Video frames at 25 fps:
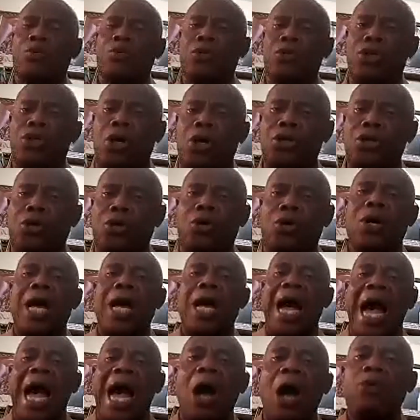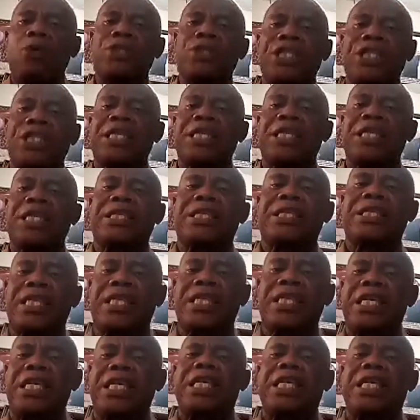could not know, how did
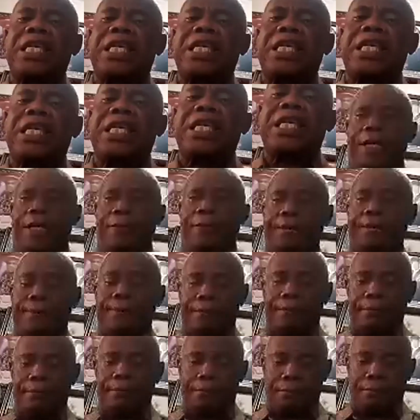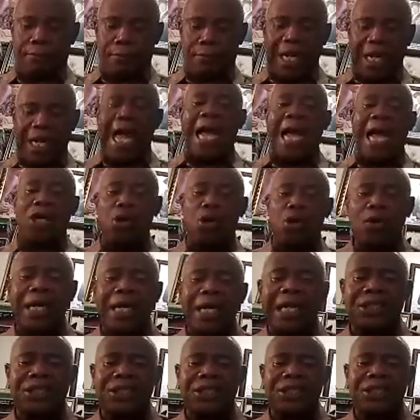he succeed? I look
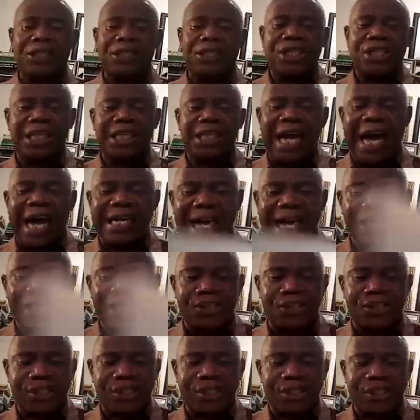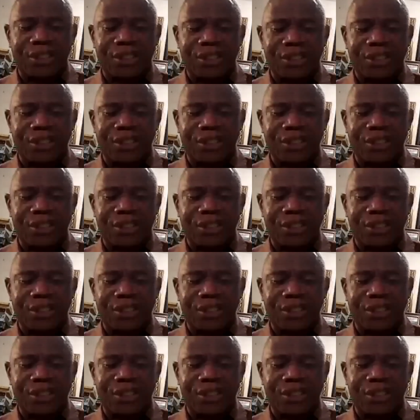at it and I see that